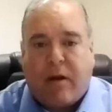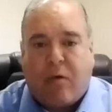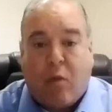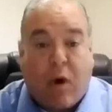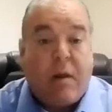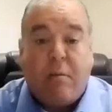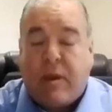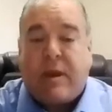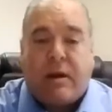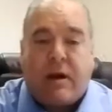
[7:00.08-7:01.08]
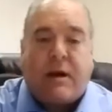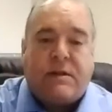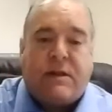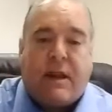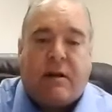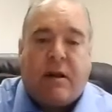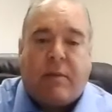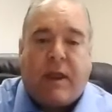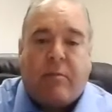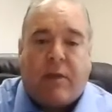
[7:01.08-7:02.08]
one, because the income
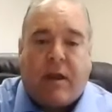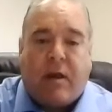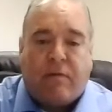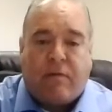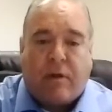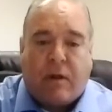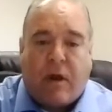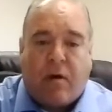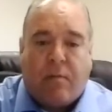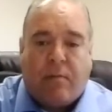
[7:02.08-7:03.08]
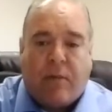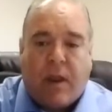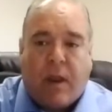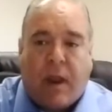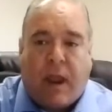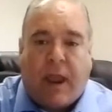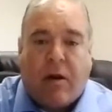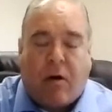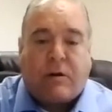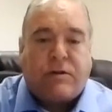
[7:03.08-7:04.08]
can't be counted for the loan, and
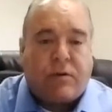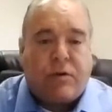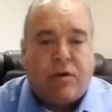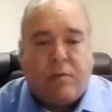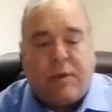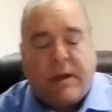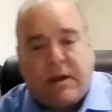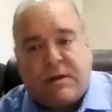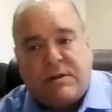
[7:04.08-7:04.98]
also two, because